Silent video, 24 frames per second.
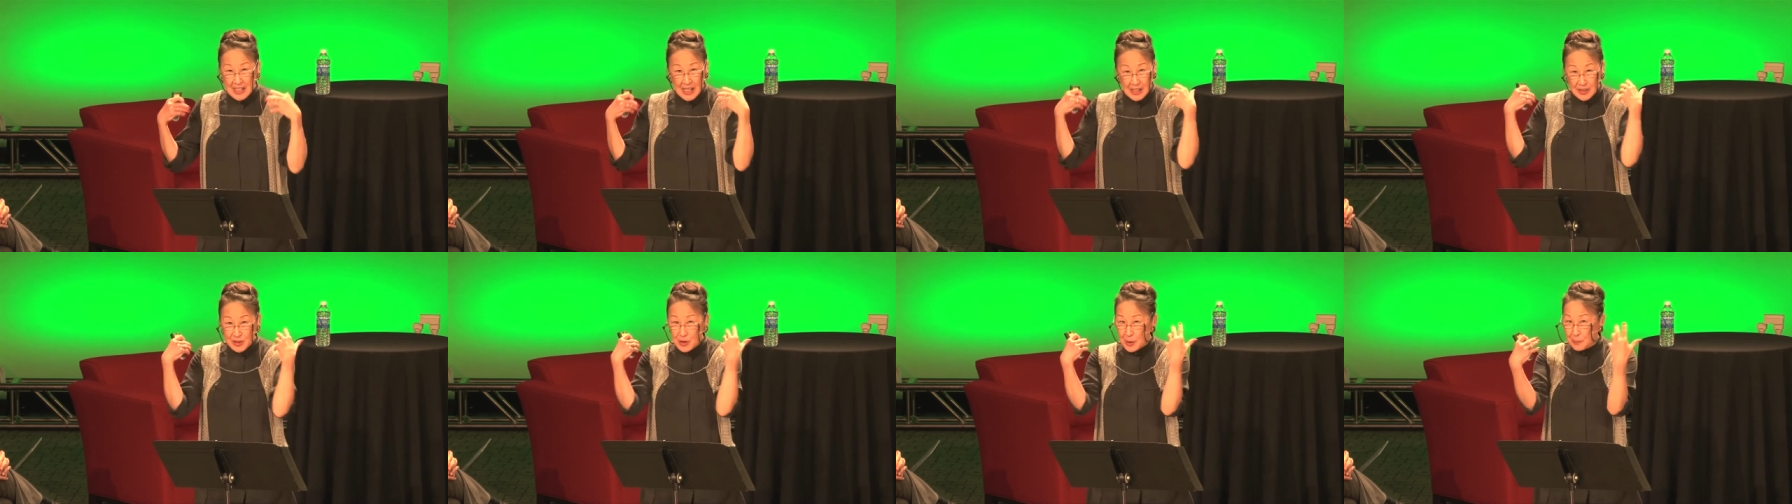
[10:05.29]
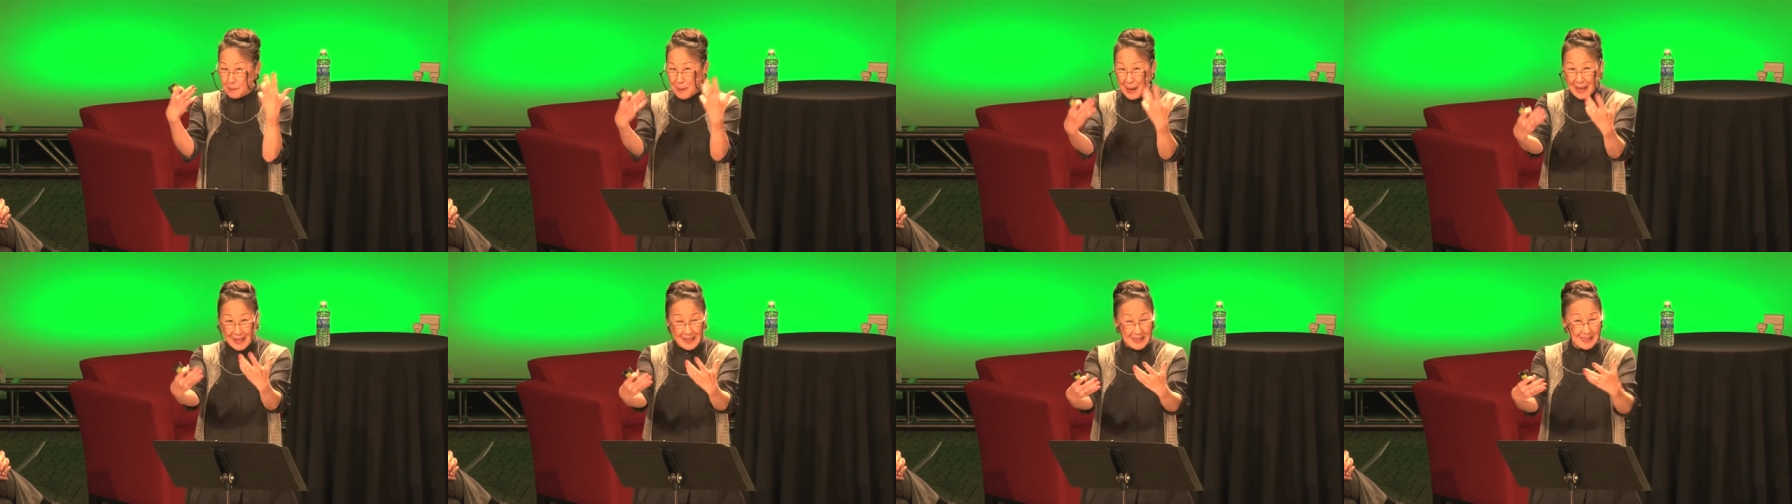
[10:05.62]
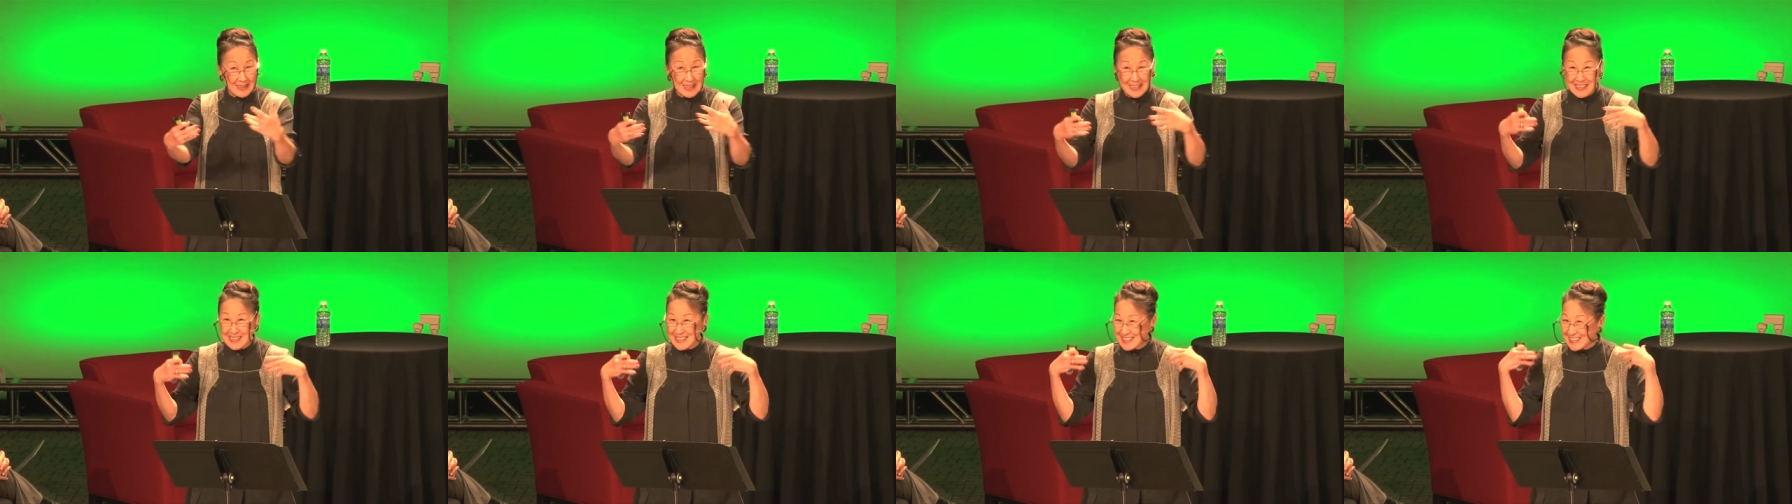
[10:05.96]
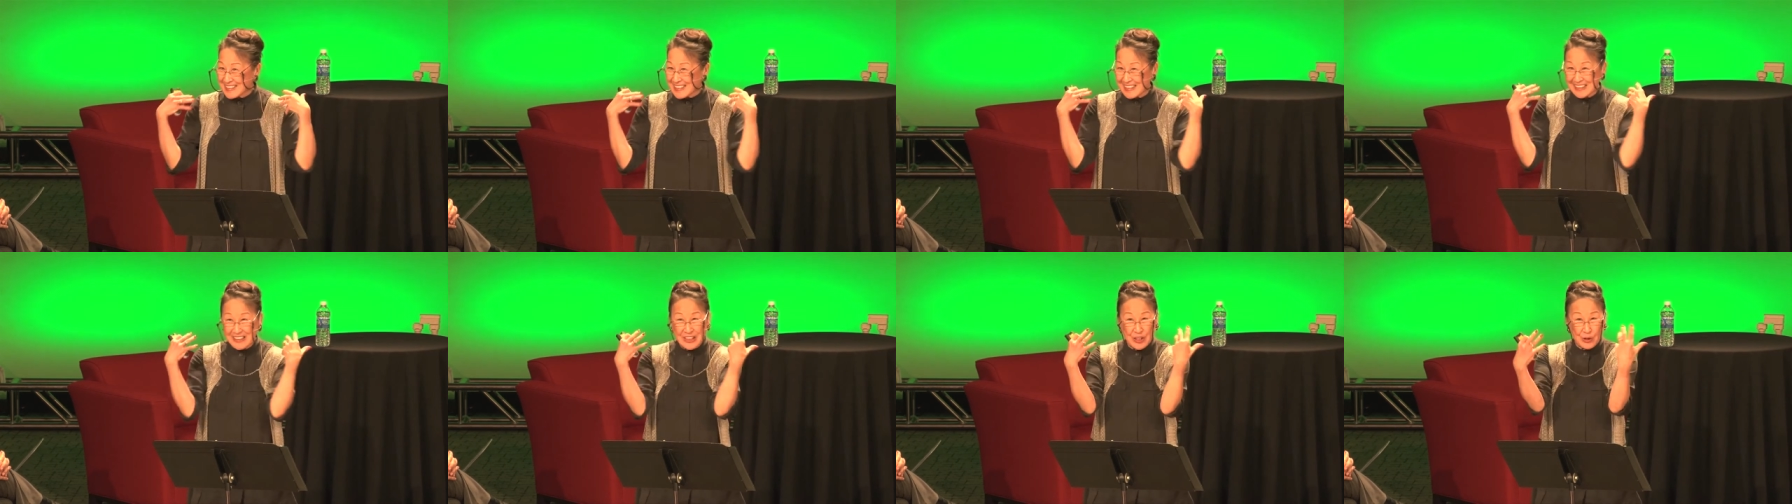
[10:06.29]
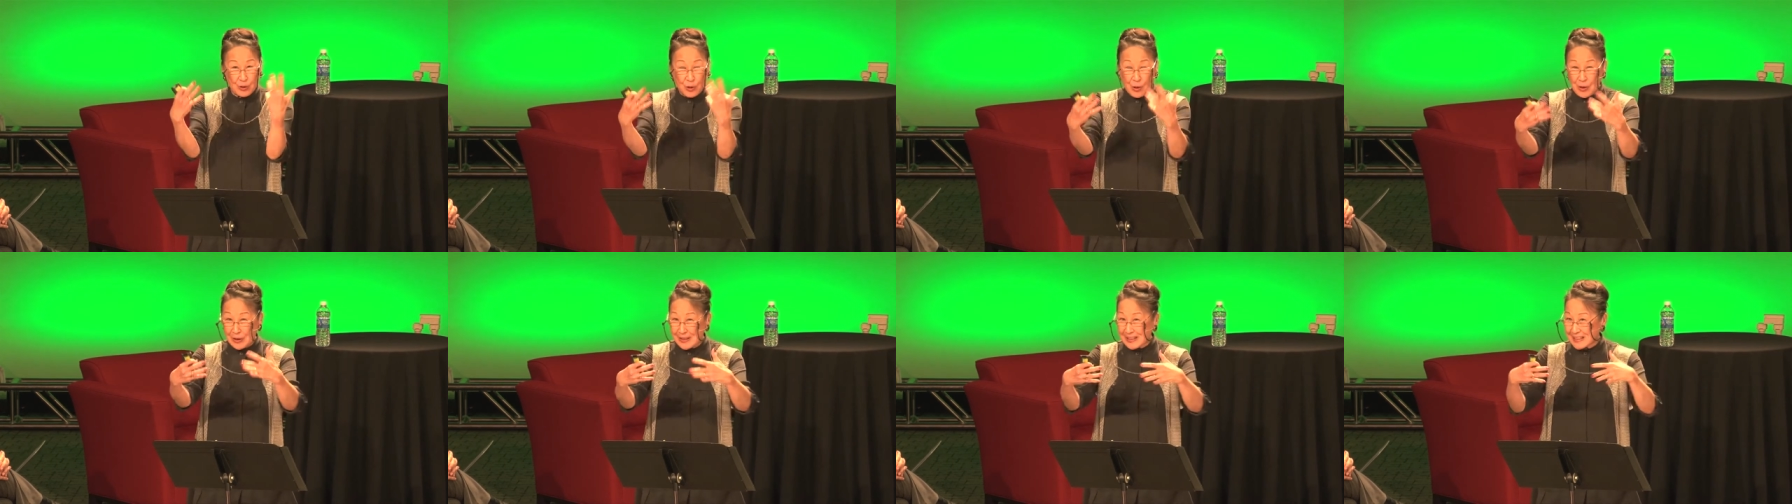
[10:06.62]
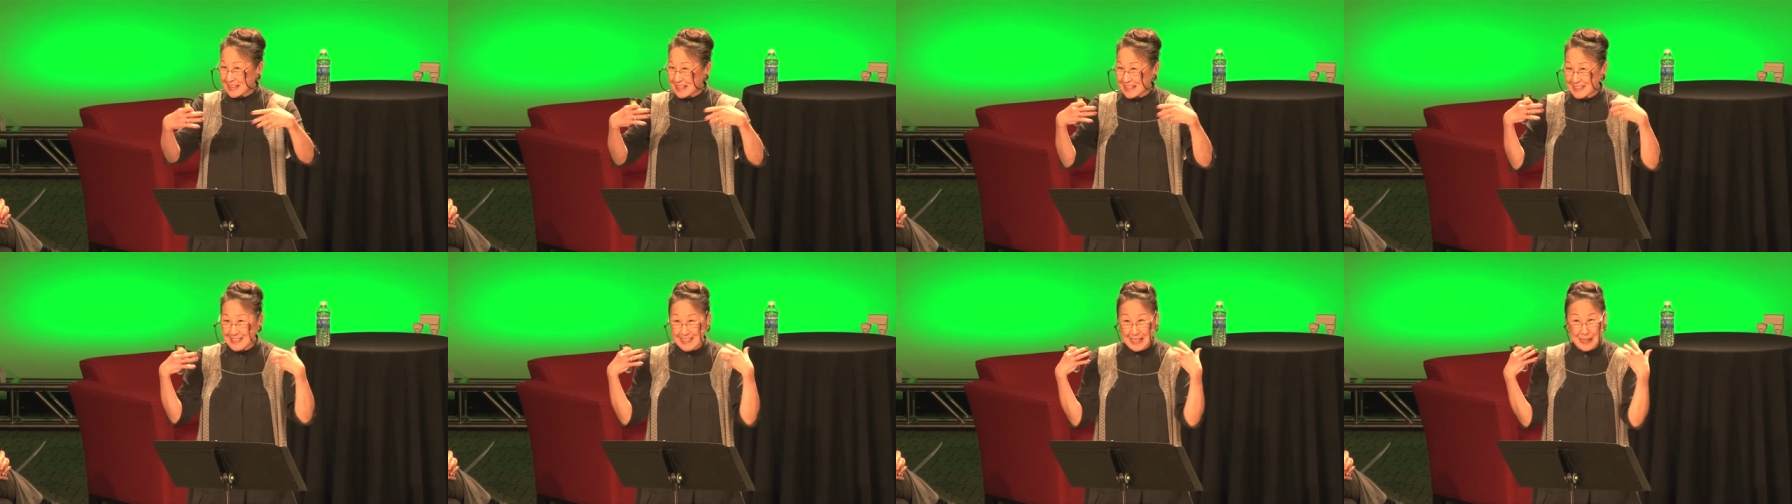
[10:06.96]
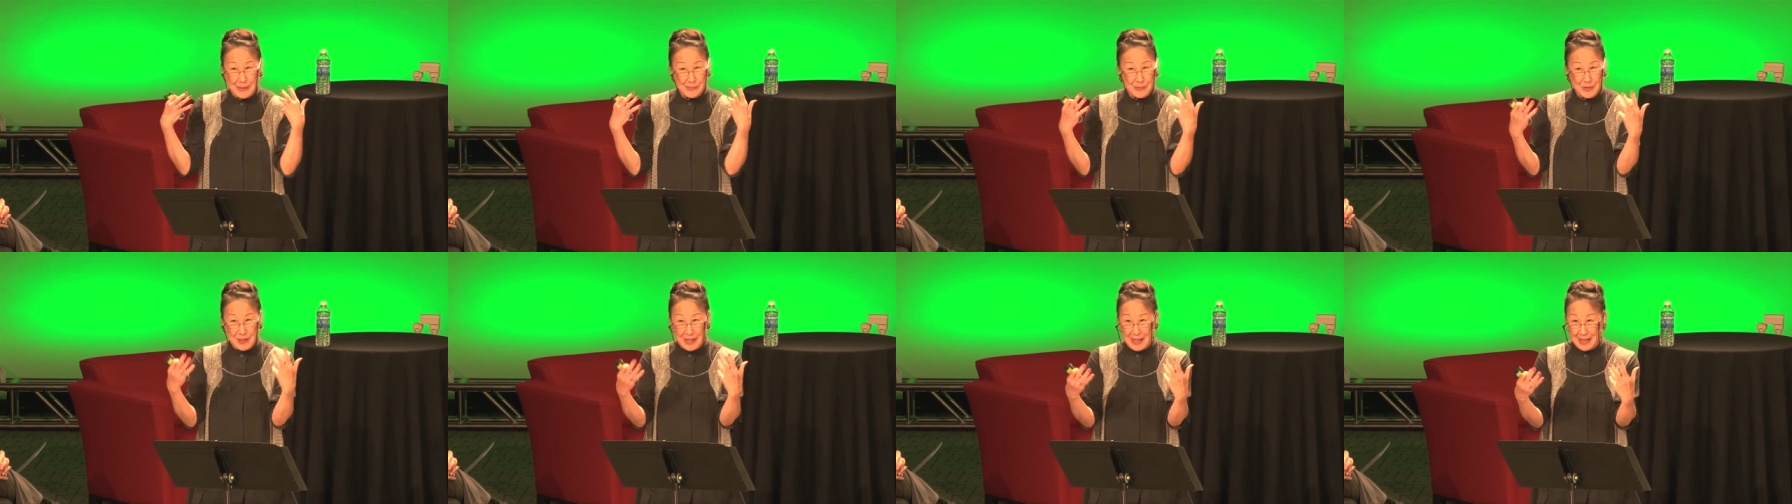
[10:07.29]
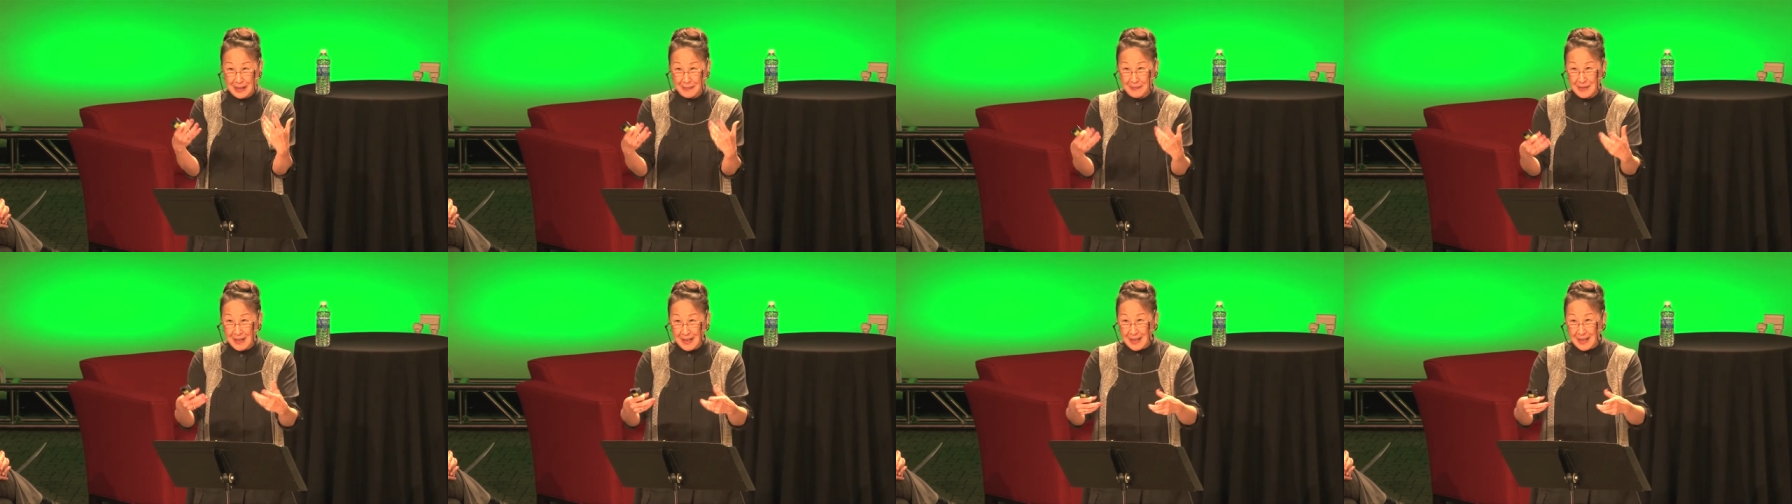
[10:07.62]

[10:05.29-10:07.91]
your body doesn't get there all at the same time.